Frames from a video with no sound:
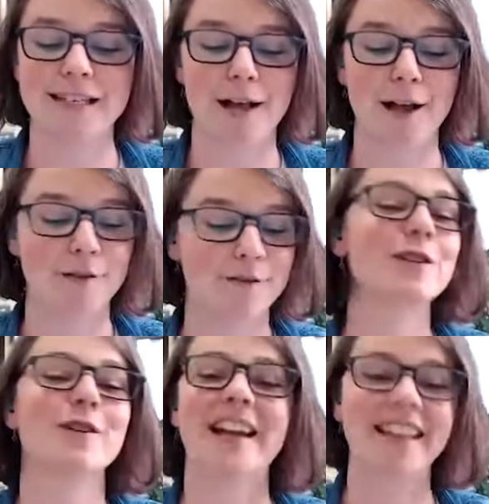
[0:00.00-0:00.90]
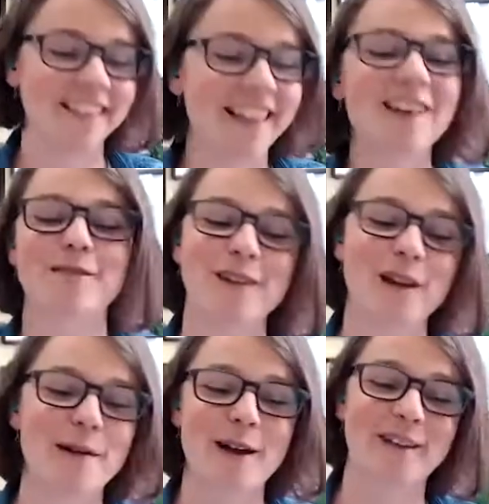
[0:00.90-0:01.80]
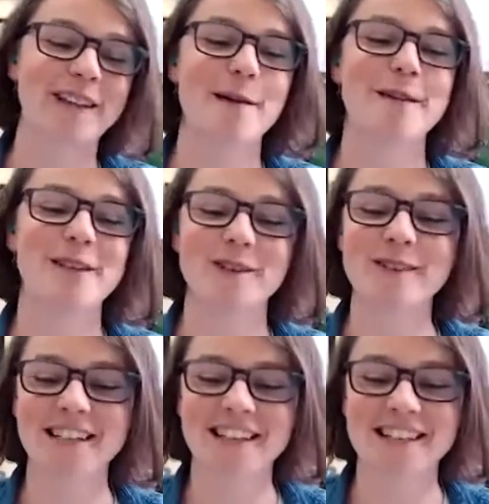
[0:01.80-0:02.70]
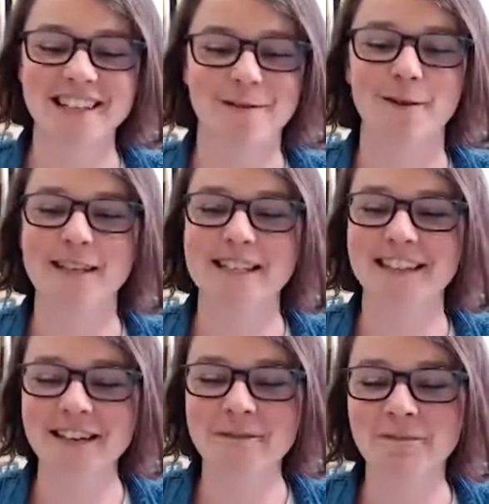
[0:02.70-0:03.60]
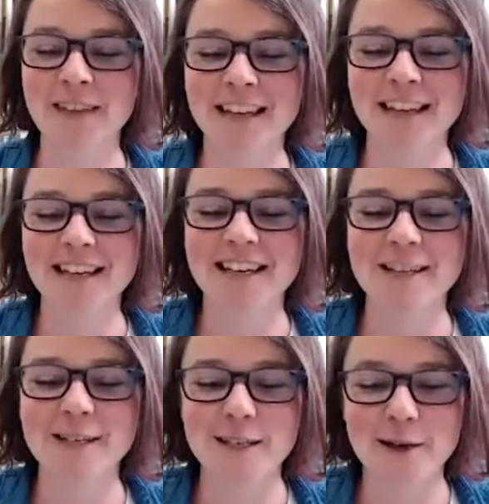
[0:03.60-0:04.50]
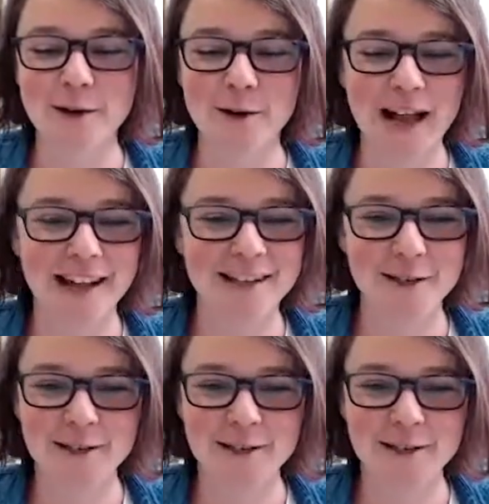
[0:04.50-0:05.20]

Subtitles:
a feature that I love about GitLab issues that I discovered recently. So as you can